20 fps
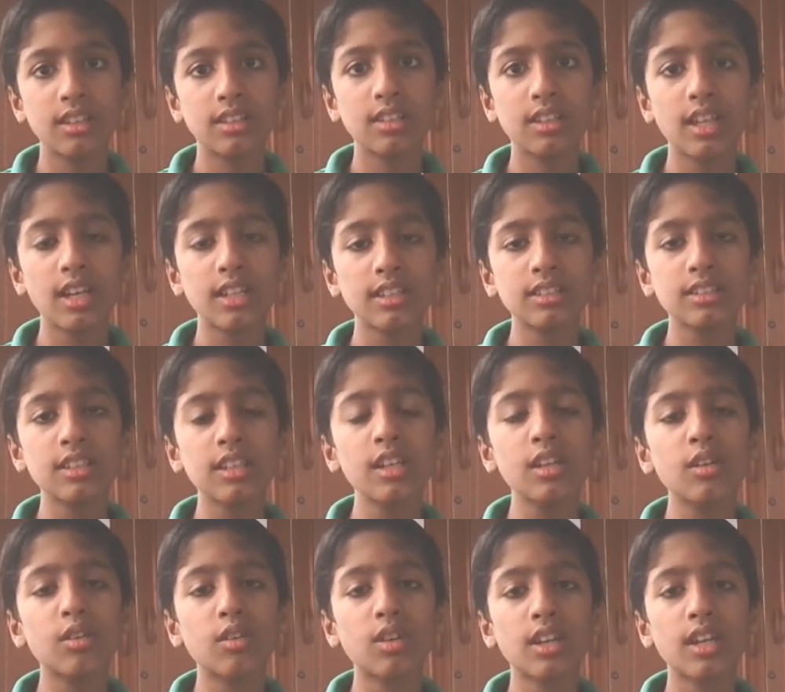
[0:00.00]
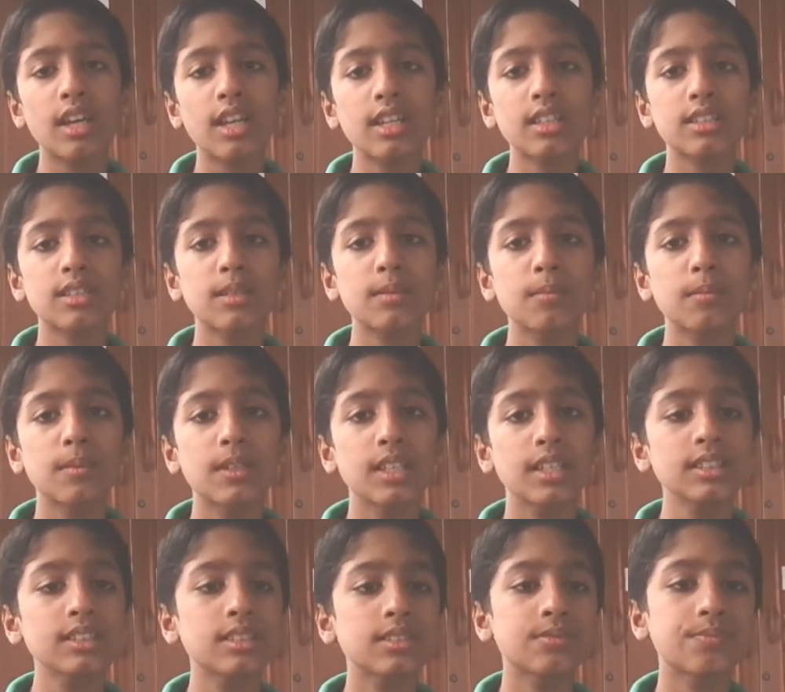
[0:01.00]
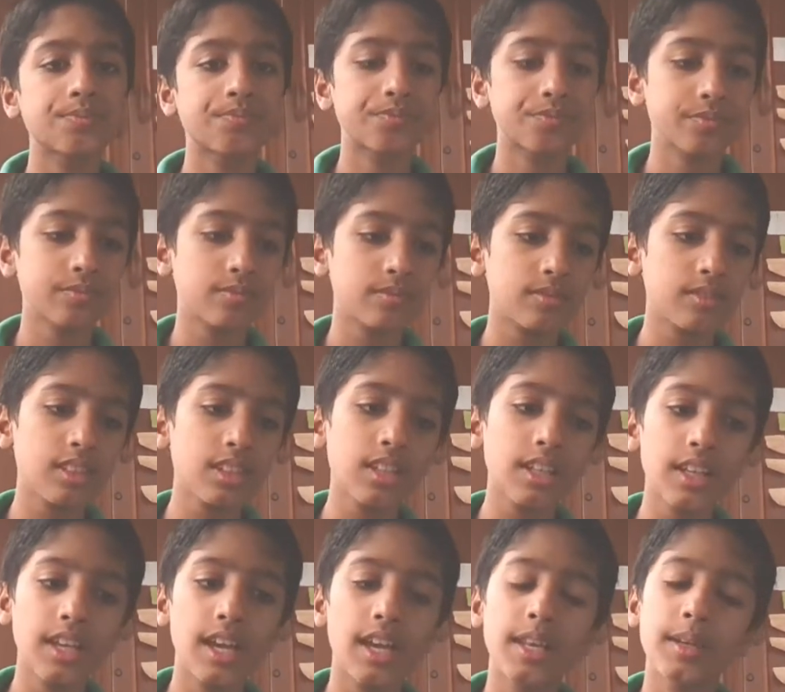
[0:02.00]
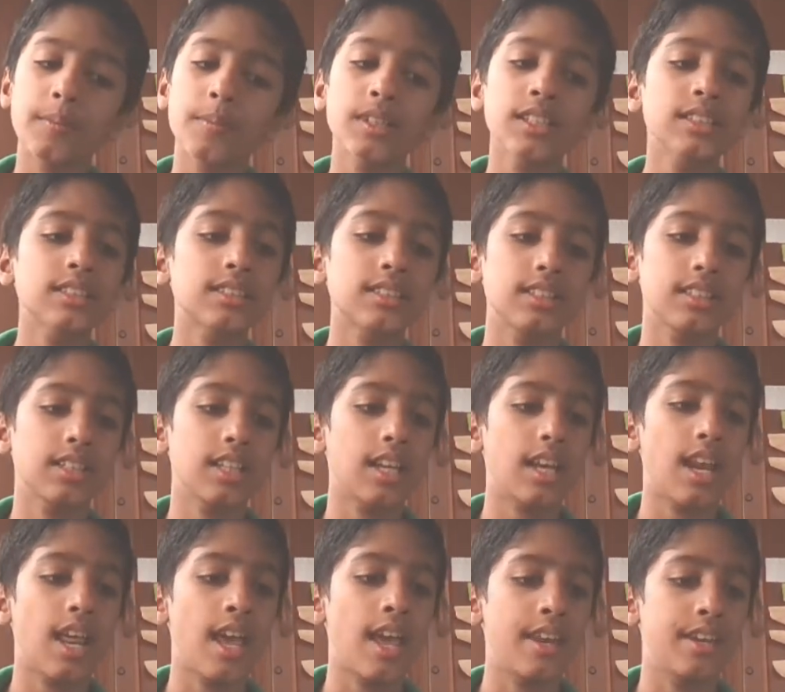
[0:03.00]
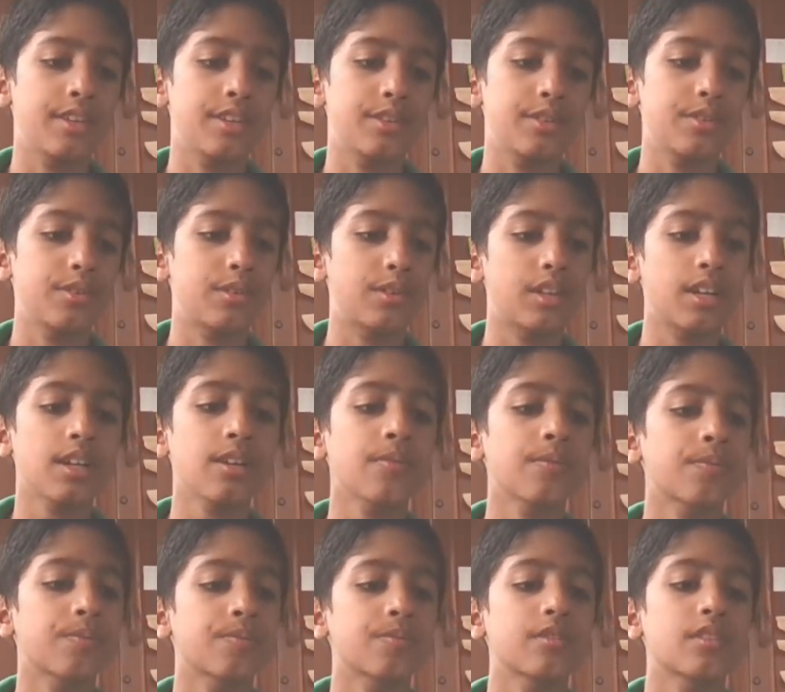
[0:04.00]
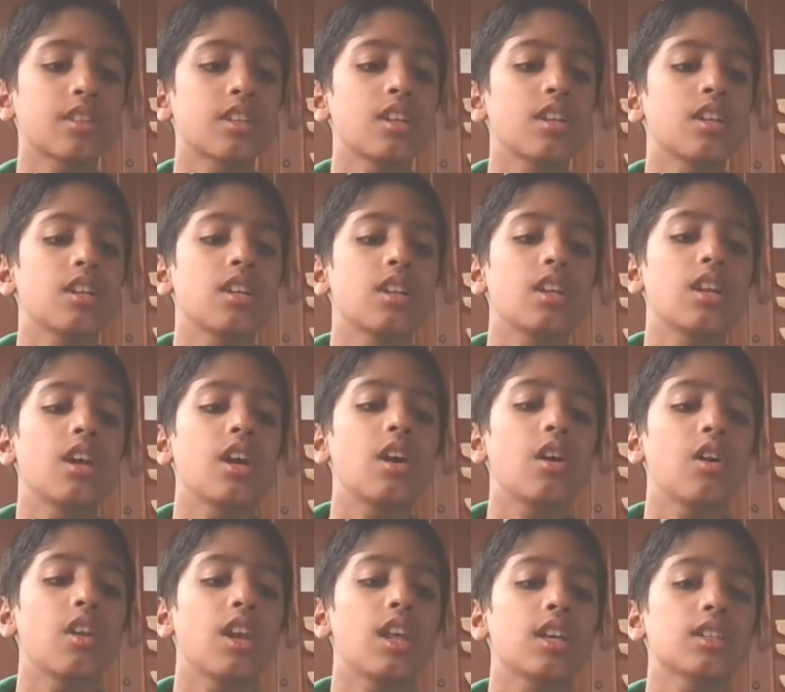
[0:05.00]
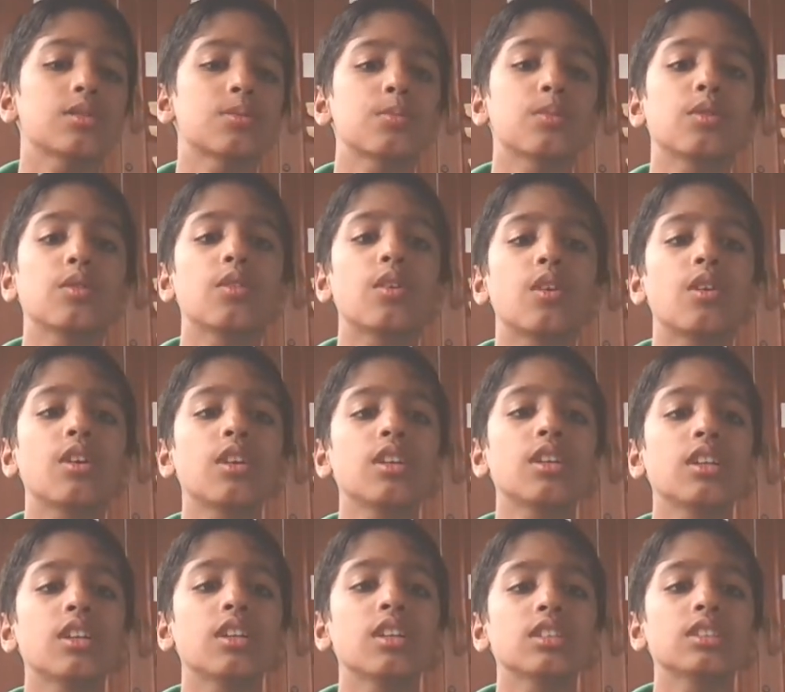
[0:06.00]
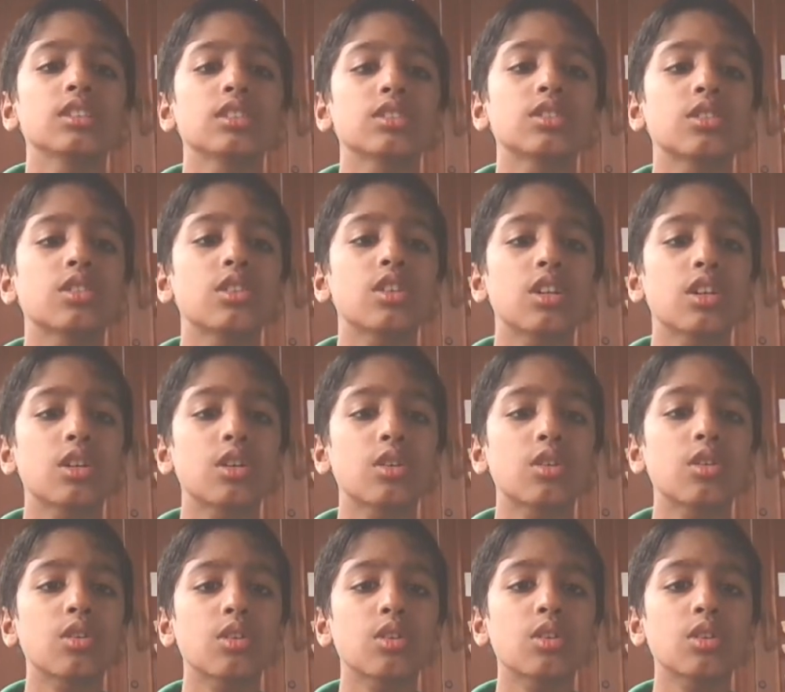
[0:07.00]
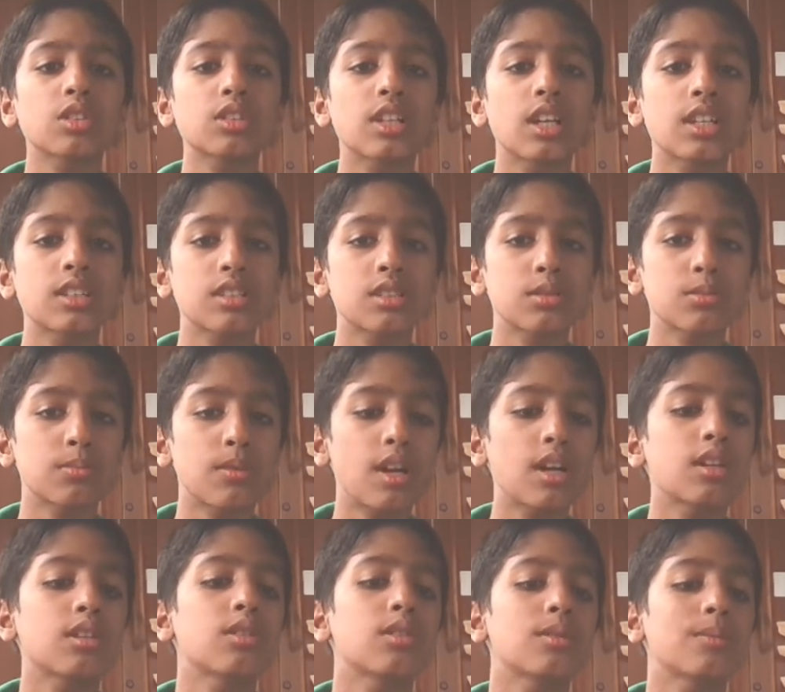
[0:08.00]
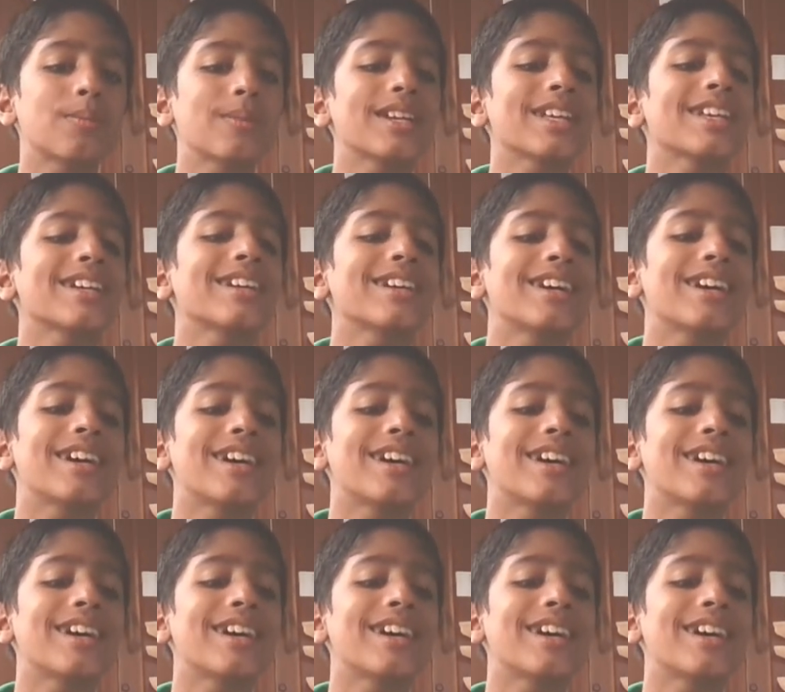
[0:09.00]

terrestrial organism means animals in the land. Okay, now let's move on. So a cockroach has a small opening.